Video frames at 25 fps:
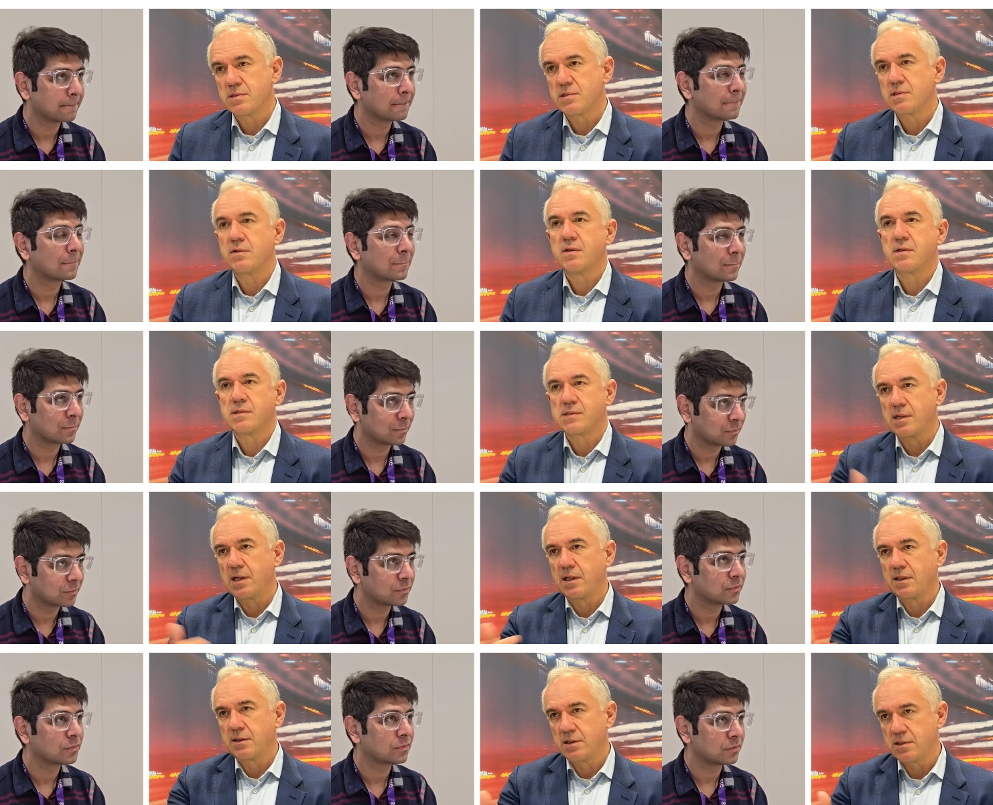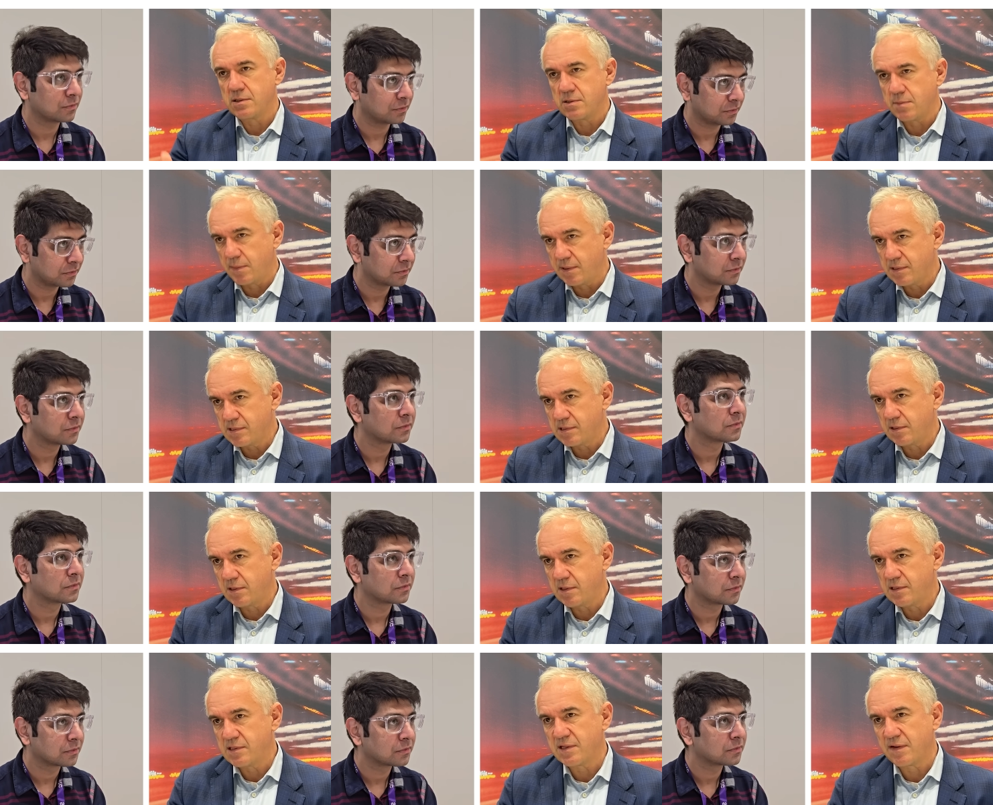Speaker 1: series, like the
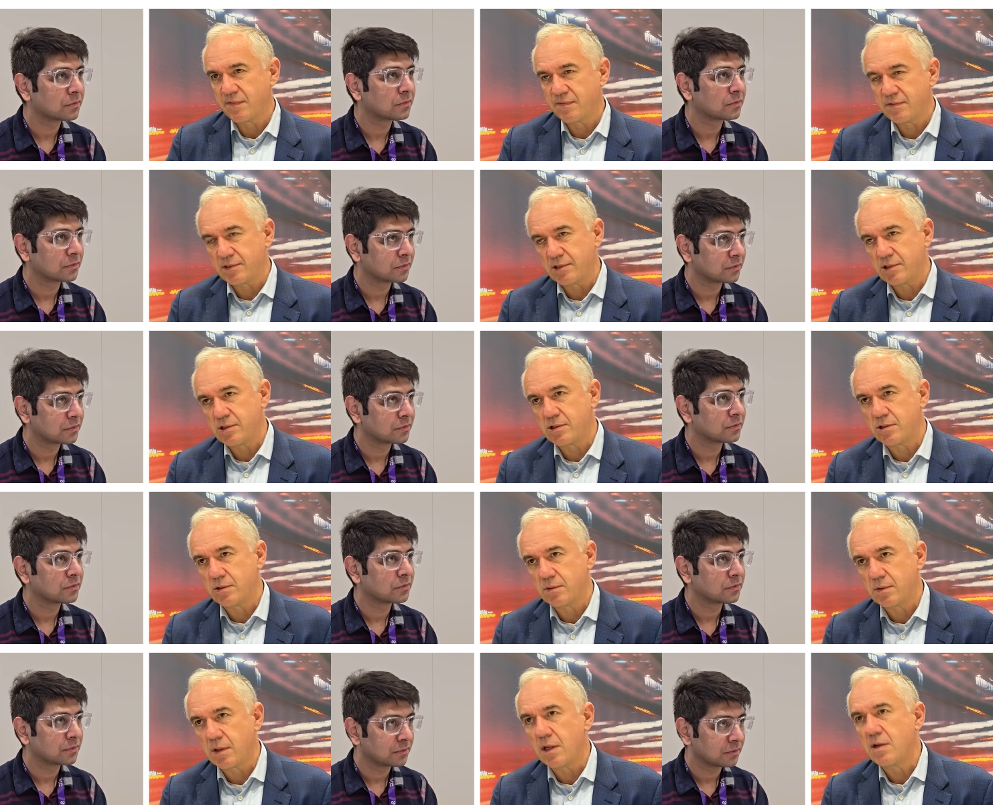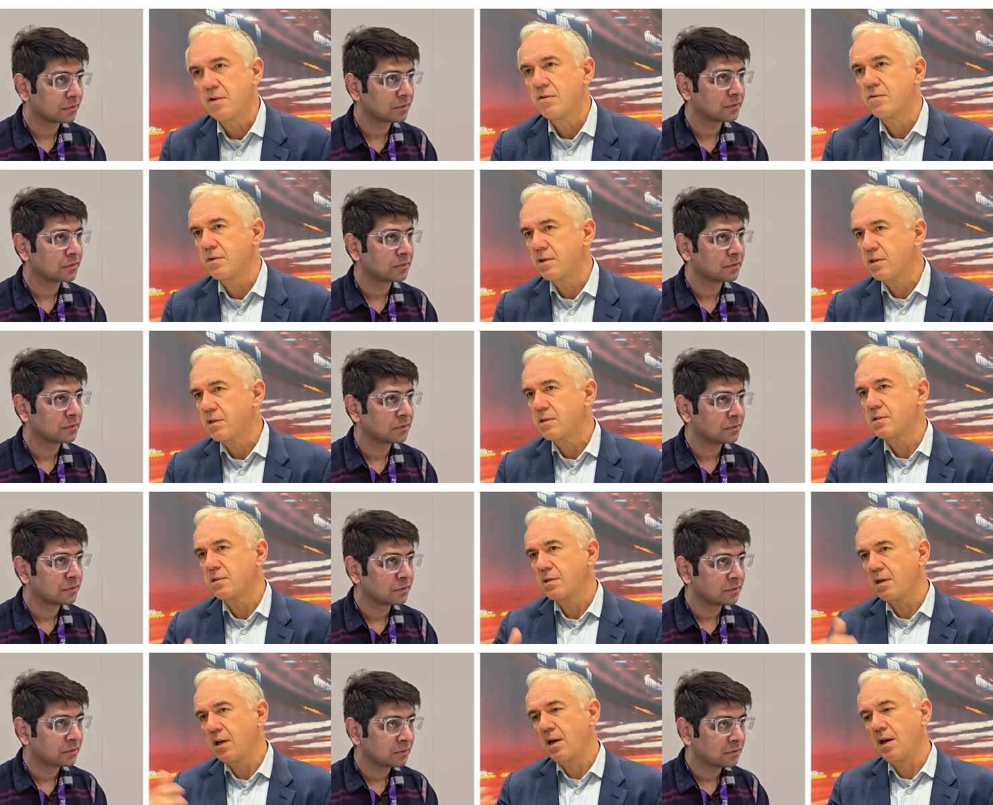Dimensity
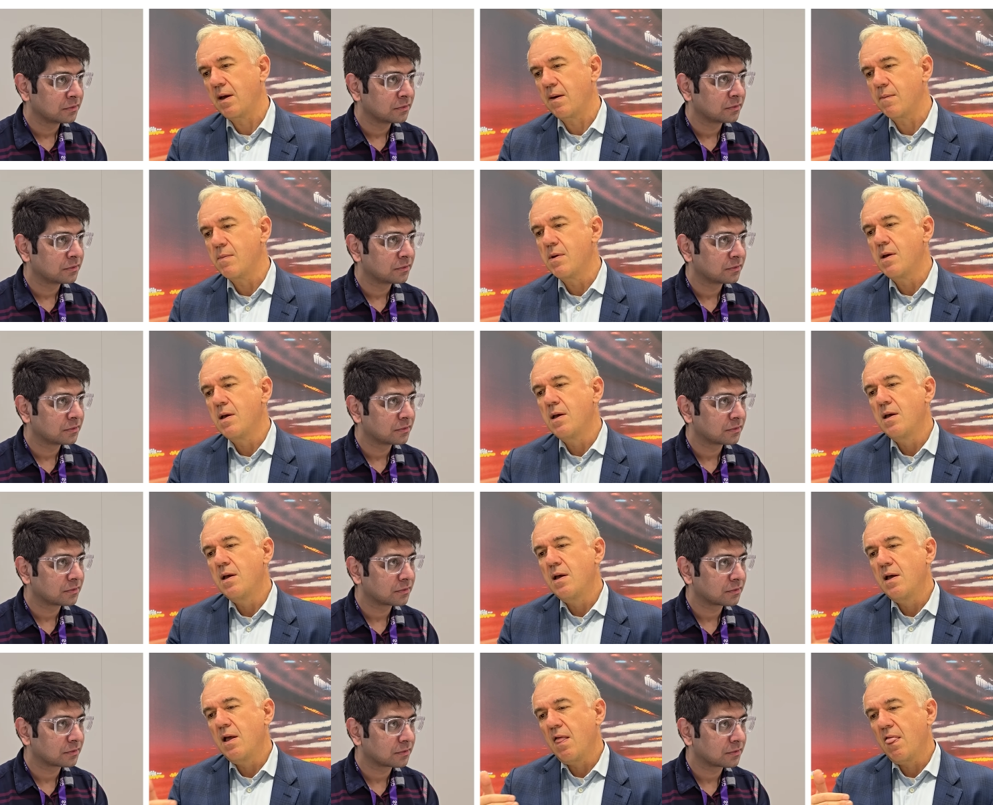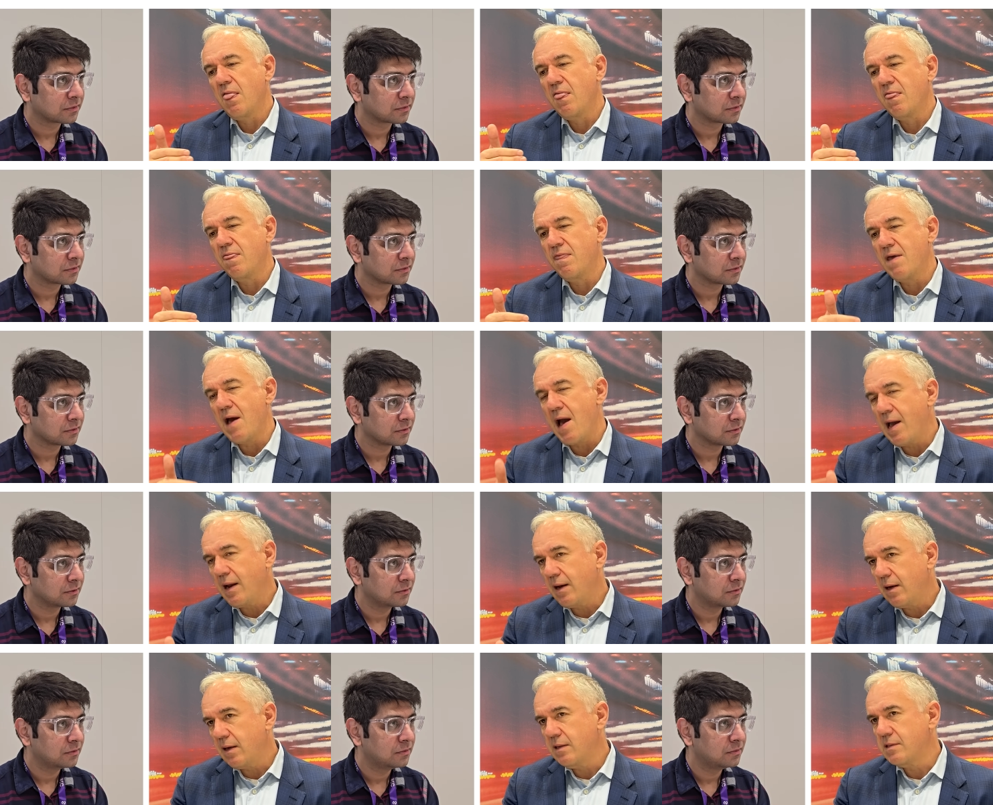7200, um,
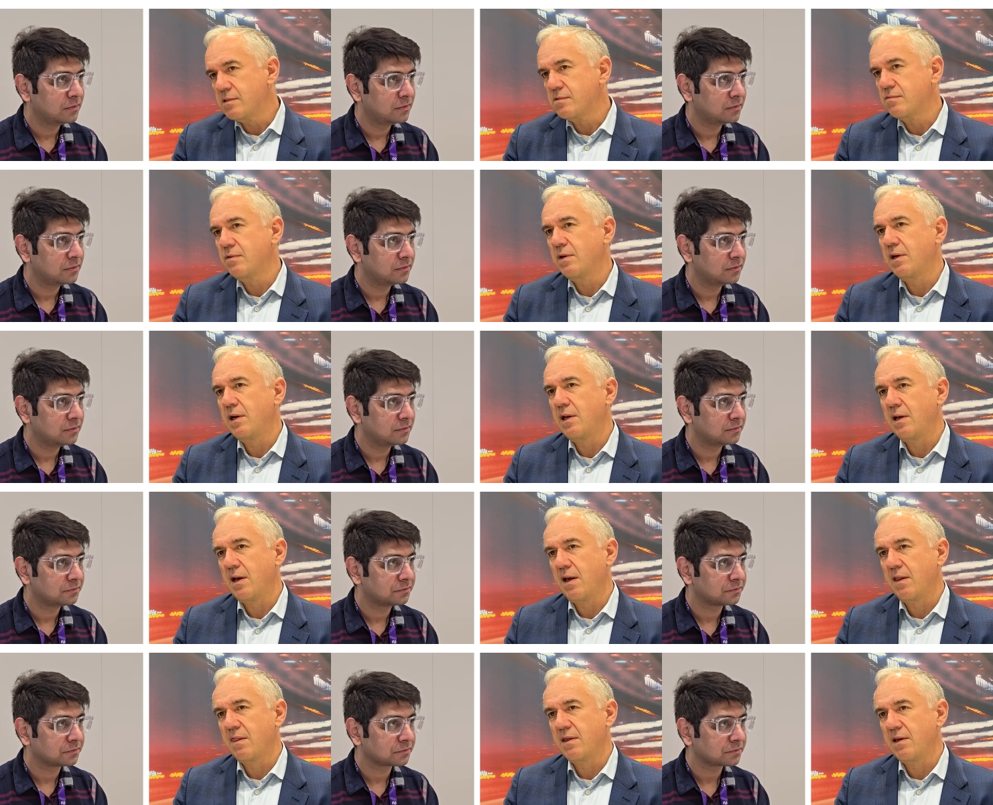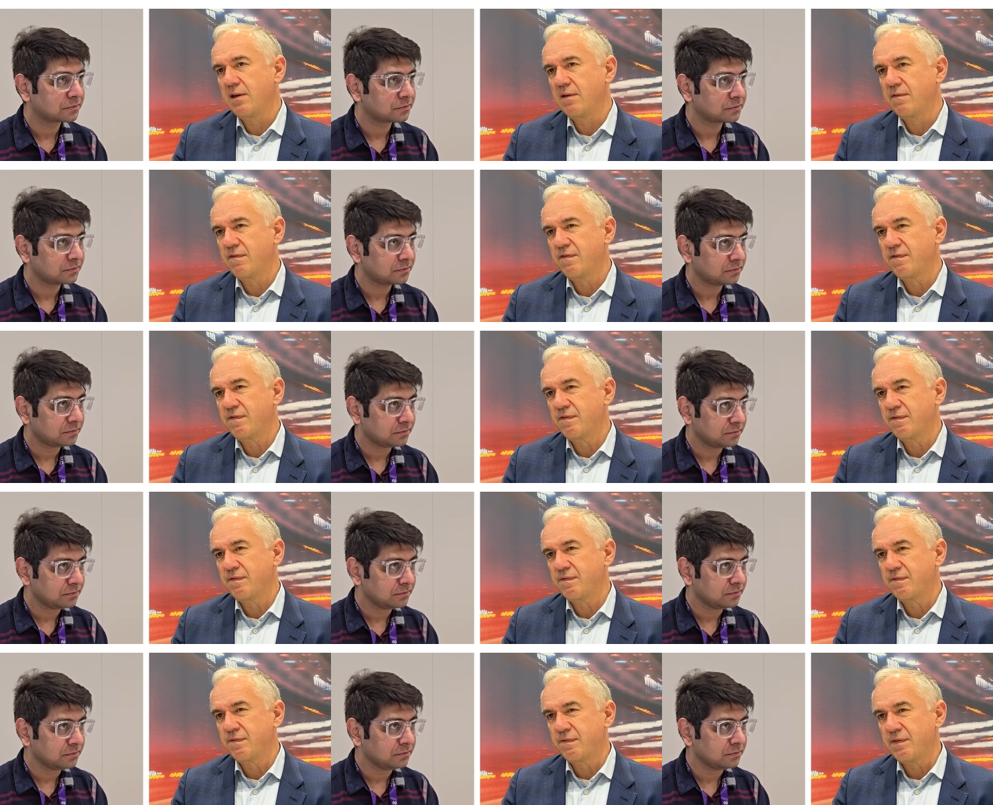that is really, I think,
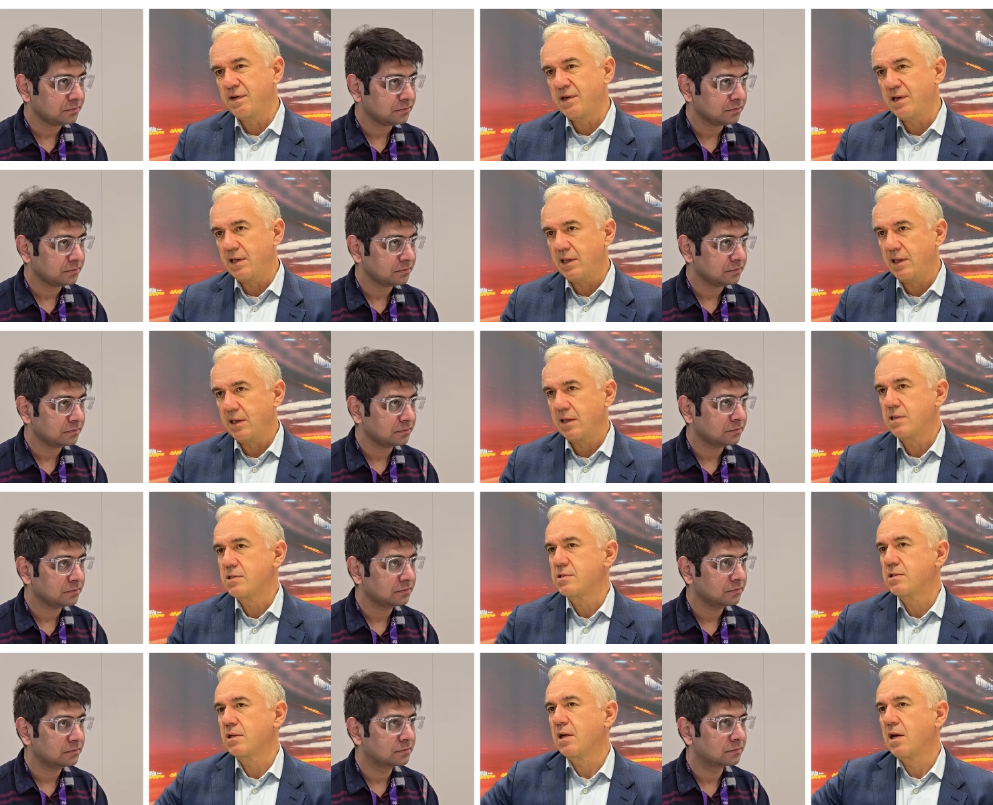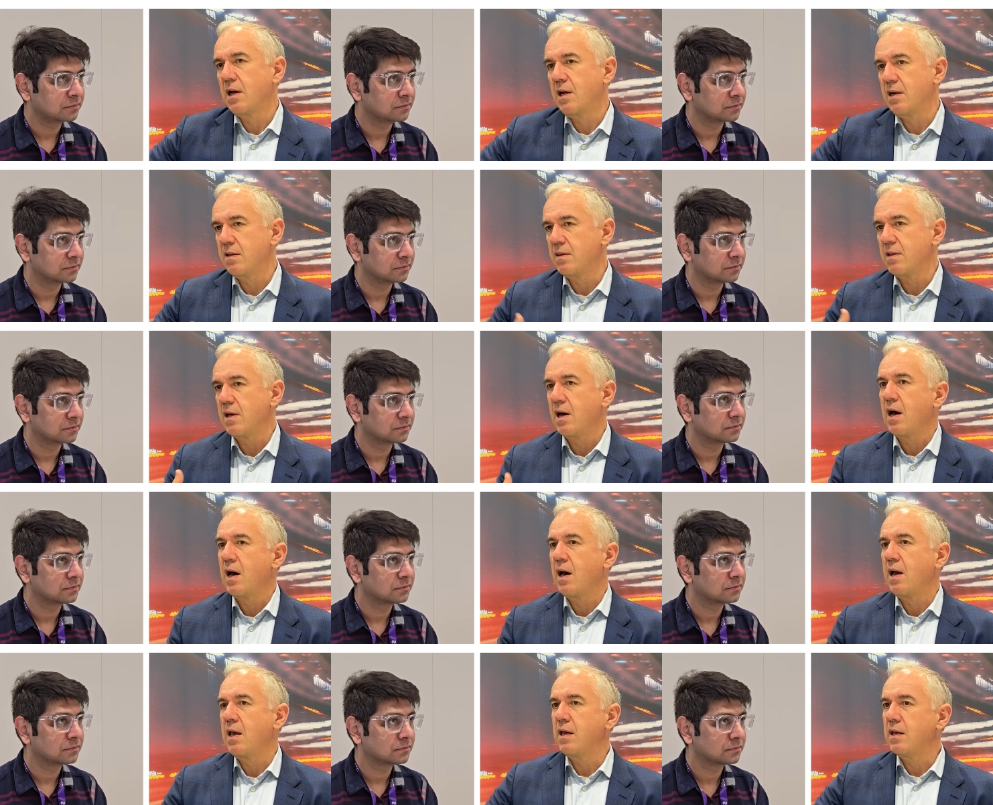feeding into kind of the
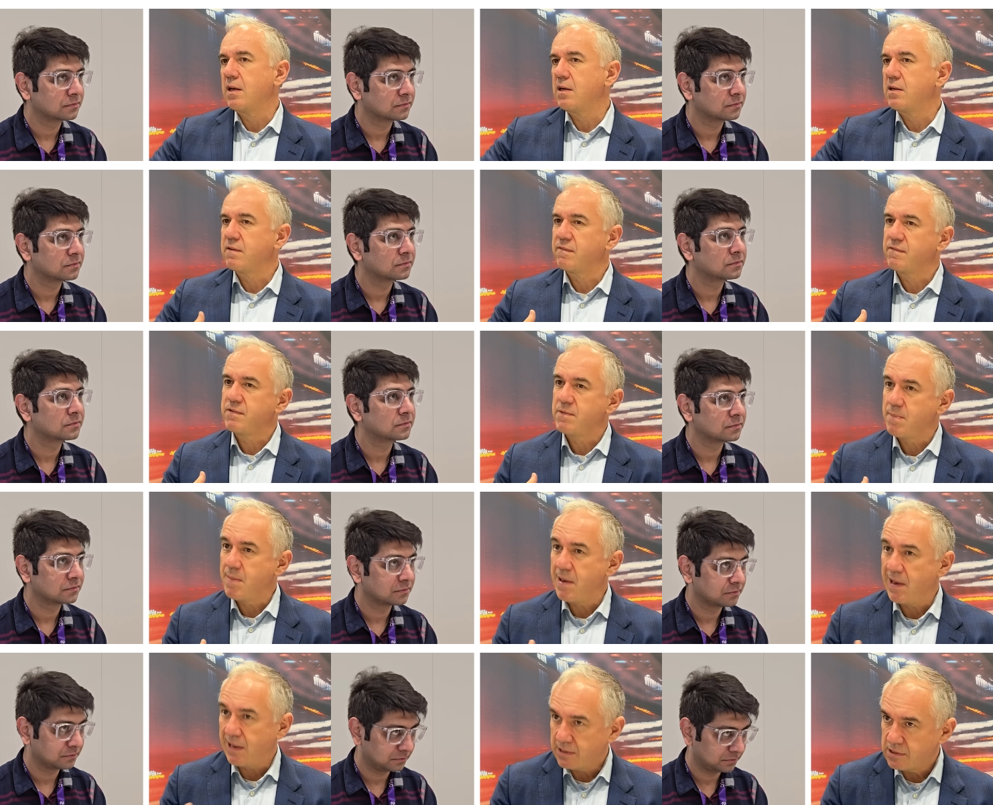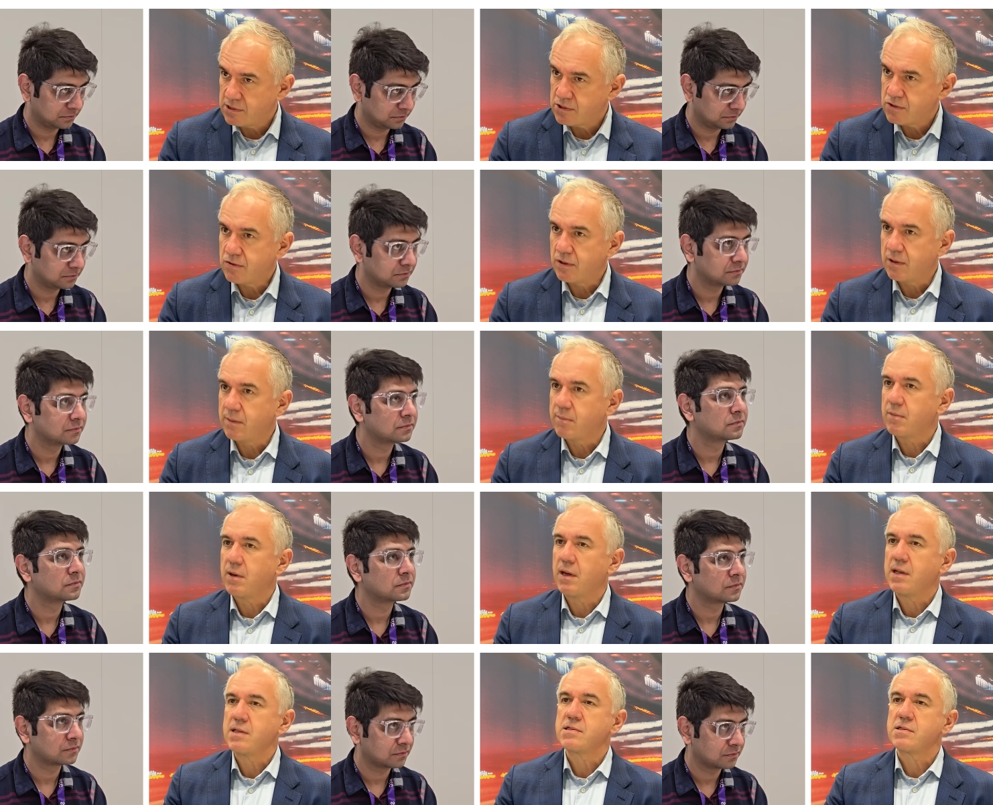high end of the mainstream, right?